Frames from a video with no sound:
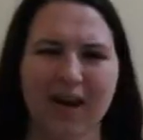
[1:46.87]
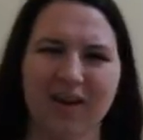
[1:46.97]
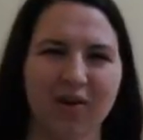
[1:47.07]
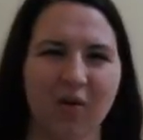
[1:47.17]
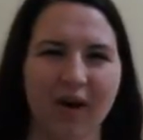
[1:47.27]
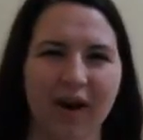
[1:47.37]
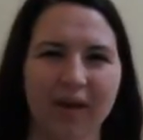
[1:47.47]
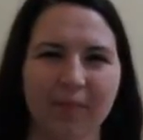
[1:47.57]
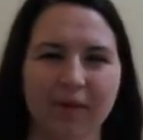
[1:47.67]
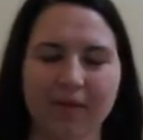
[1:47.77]
I don't know
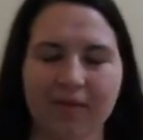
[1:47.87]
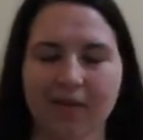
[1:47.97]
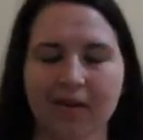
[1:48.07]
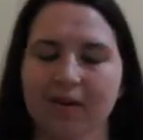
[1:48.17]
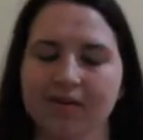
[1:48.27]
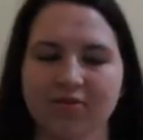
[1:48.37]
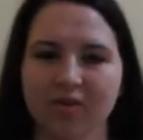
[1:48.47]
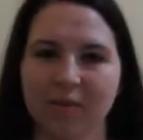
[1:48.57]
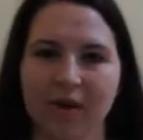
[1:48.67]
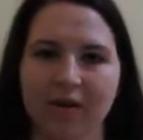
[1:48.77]
why, but it doesn't
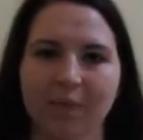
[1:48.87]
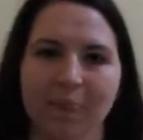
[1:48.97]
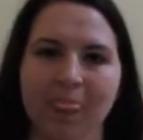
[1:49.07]
really matter.